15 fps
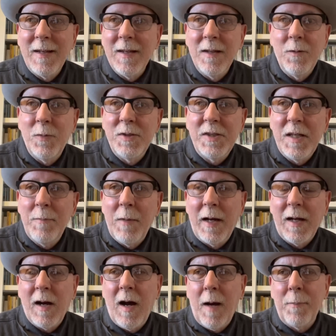received my
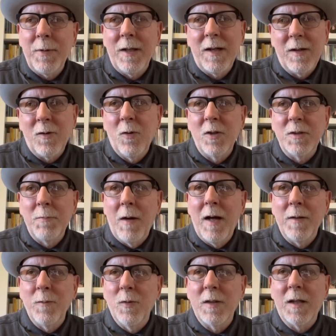copy. And of course,
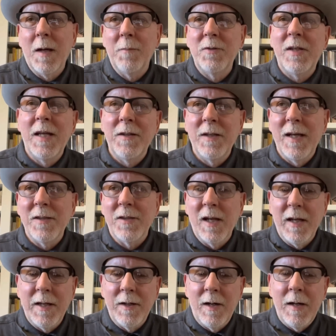mine would come 10 days
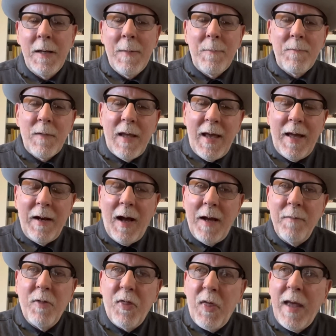later. And I
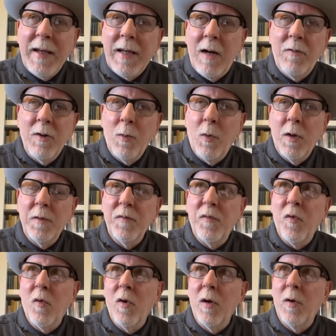thank everyone
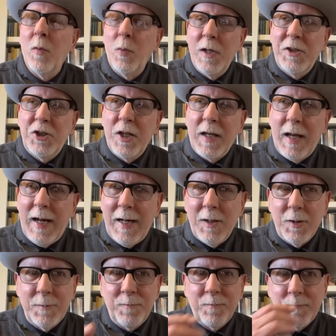for reaching
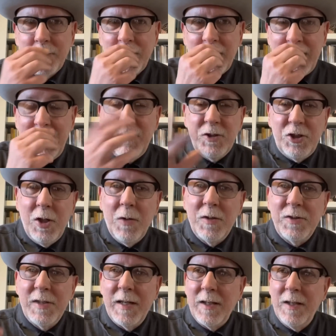out. Even Joe is
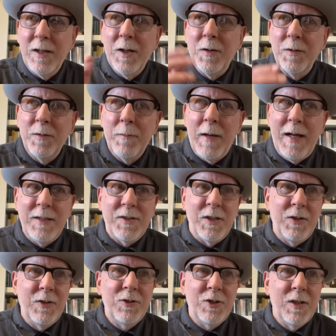saying, Mazzy,
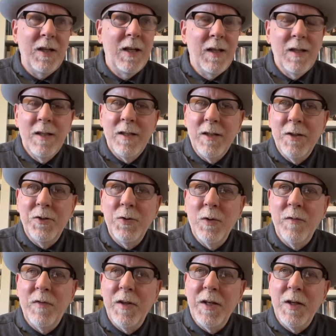you should, do a
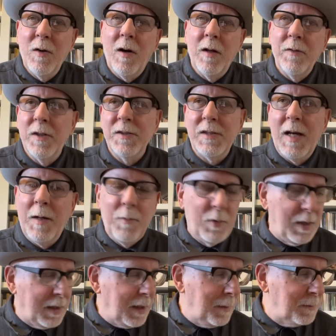video on this album when
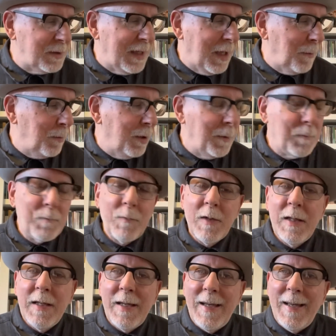it comes out. But
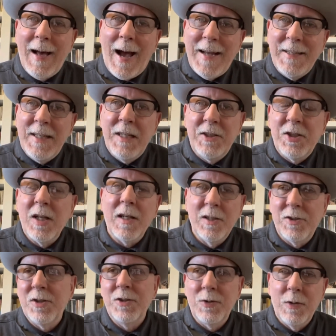I needed to
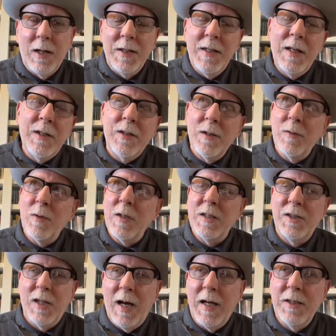listen to it. I needed to really
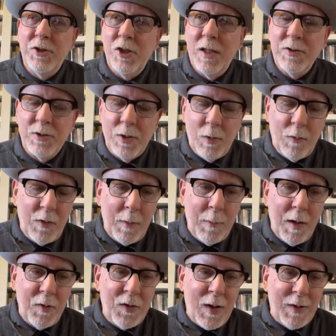digest it over the
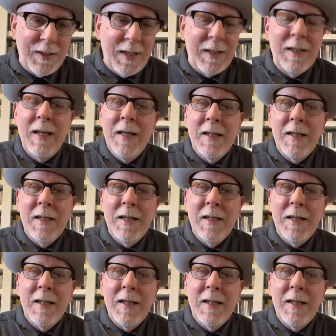month. Now, I didn't